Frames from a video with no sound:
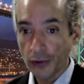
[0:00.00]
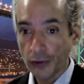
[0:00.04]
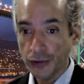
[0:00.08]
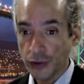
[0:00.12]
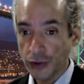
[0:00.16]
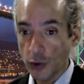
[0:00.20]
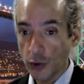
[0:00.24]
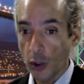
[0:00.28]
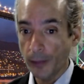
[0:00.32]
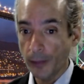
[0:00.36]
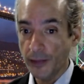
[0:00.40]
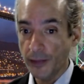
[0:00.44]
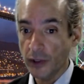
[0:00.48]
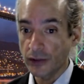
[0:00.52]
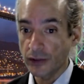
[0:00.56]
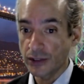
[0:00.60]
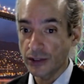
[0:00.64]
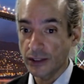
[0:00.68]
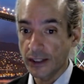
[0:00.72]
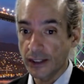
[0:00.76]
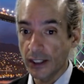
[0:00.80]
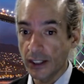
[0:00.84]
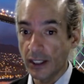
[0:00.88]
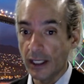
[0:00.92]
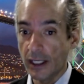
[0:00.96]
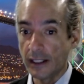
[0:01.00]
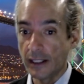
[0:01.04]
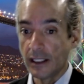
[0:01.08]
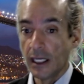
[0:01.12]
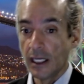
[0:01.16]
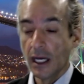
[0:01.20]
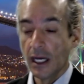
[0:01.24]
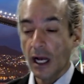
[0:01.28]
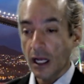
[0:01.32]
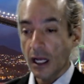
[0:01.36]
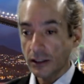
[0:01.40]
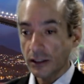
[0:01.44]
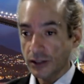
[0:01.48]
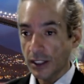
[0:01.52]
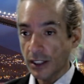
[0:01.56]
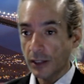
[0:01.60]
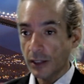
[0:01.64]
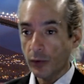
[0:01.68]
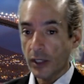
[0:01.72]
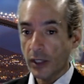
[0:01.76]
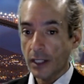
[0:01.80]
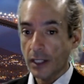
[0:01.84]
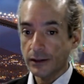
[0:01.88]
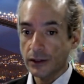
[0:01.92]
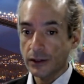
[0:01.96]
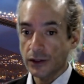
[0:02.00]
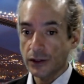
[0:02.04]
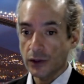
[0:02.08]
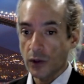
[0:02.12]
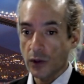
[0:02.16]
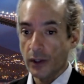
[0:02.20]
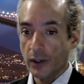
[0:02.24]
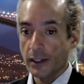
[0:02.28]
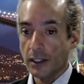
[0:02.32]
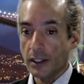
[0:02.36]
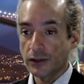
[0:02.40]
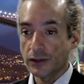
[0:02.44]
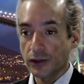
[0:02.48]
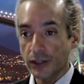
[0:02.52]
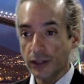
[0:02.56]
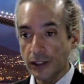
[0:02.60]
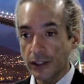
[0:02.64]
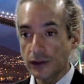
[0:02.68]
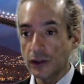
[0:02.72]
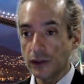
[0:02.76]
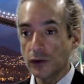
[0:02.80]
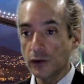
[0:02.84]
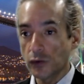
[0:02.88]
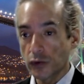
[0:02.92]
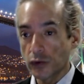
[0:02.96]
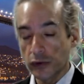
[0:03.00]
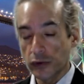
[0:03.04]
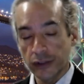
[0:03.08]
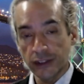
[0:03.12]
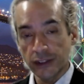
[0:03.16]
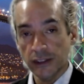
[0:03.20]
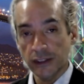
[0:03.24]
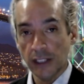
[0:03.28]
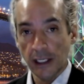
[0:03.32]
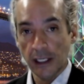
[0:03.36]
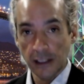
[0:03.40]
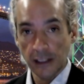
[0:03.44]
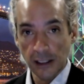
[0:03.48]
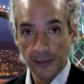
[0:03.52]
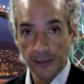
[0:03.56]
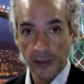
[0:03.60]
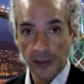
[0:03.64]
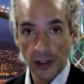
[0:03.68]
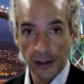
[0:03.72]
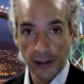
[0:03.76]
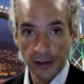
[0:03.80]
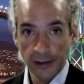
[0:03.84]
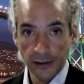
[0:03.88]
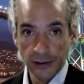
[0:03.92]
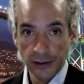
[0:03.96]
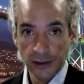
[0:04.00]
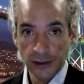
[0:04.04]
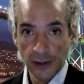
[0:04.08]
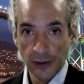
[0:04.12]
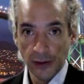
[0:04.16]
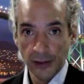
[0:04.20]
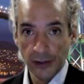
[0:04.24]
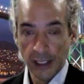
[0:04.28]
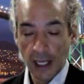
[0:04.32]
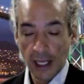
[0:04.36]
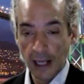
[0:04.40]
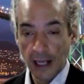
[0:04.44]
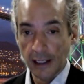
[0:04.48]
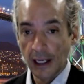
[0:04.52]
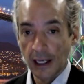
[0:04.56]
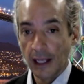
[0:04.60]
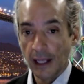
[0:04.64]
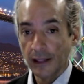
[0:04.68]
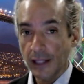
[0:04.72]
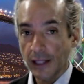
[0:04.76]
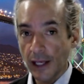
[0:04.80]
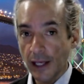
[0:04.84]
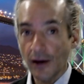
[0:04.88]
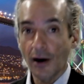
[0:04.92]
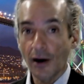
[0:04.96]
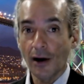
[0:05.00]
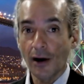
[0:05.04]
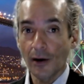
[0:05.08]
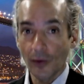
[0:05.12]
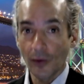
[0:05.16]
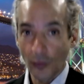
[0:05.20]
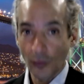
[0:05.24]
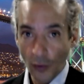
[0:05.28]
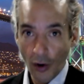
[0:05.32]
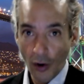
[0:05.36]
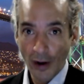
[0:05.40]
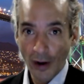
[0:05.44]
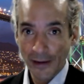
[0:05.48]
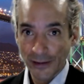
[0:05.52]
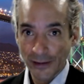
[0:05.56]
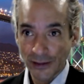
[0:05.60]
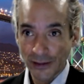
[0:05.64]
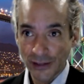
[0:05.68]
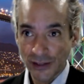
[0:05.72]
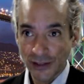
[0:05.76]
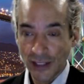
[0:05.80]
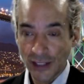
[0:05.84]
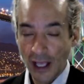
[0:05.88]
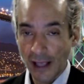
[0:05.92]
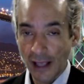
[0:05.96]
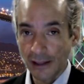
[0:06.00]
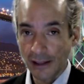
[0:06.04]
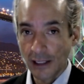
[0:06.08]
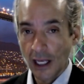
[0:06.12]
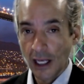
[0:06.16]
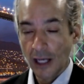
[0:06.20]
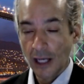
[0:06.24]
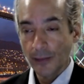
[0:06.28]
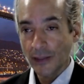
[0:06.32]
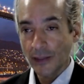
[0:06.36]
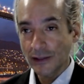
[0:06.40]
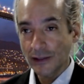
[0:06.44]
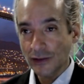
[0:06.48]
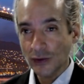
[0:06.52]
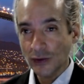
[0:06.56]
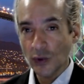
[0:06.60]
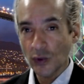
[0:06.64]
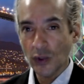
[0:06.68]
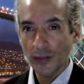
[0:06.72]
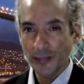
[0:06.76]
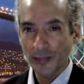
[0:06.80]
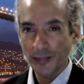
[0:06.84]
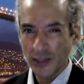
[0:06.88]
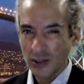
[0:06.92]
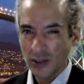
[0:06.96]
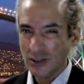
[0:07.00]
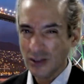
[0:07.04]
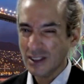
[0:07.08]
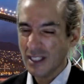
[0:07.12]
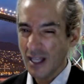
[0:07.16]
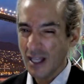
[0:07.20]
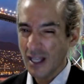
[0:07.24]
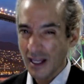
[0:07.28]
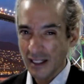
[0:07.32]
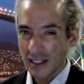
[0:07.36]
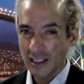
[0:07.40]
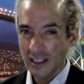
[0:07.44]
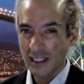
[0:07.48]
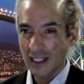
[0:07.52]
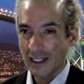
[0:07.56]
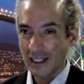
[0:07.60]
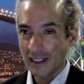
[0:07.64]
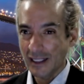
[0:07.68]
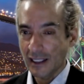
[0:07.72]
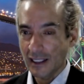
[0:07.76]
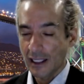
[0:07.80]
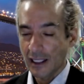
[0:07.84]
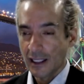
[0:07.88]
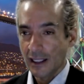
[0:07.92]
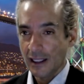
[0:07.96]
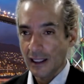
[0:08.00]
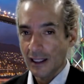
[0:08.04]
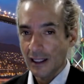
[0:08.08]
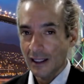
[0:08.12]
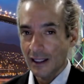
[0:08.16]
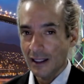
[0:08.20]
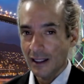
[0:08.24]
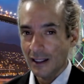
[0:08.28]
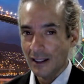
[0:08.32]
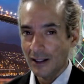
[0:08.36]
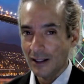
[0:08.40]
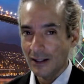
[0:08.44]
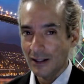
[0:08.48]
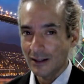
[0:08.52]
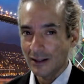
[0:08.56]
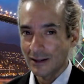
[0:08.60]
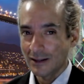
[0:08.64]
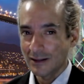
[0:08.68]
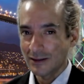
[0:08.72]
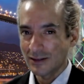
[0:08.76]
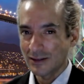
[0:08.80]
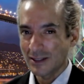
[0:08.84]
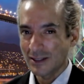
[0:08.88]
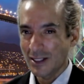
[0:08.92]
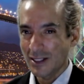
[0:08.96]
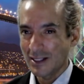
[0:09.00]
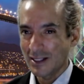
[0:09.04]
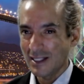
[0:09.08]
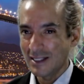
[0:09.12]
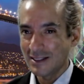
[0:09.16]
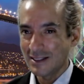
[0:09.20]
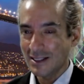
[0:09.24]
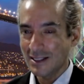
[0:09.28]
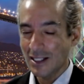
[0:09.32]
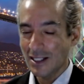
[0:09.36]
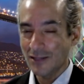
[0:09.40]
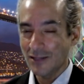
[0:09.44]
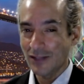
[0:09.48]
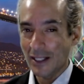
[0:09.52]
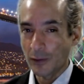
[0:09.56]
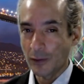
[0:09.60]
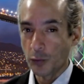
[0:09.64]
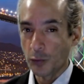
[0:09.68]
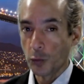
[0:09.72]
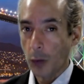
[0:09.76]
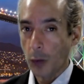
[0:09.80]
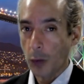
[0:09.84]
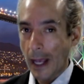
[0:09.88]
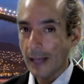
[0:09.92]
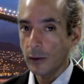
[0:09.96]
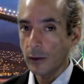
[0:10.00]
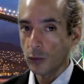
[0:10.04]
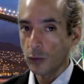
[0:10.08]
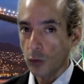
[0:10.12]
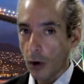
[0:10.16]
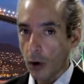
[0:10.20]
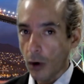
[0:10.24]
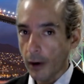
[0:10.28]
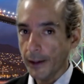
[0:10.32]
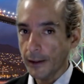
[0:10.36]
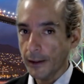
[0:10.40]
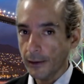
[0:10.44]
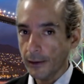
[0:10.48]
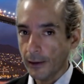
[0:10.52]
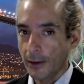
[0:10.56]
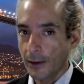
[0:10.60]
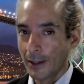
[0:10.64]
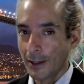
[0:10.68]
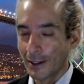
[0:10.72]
Scorpio is good. I'll tell you what else is going on. So they do rule the psychic part of the zodiac. They are a water sign, but Scorpio is kind of like uh, the, instead of like wet water,